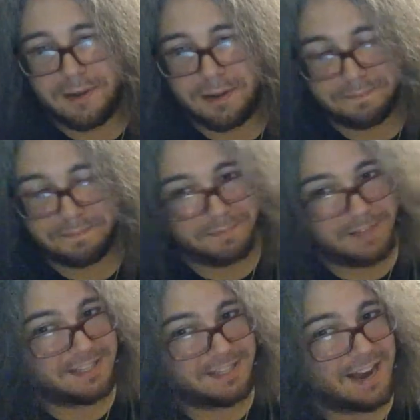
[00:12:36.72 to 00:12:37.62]
but
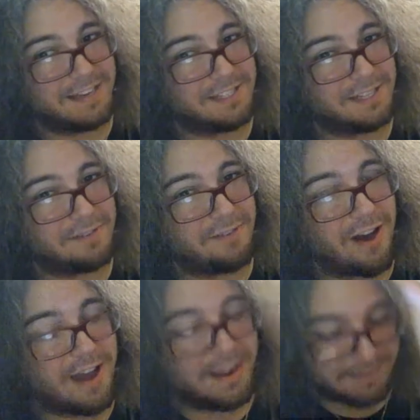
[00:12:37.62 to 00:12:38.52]
it's not easy to
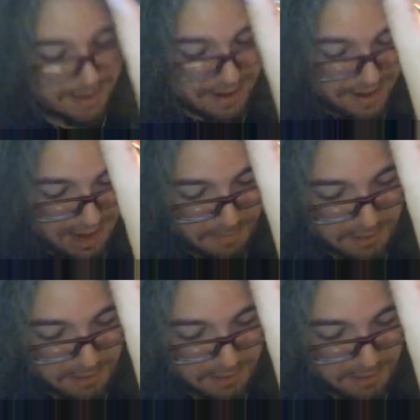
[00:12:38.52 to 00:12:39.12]
find. And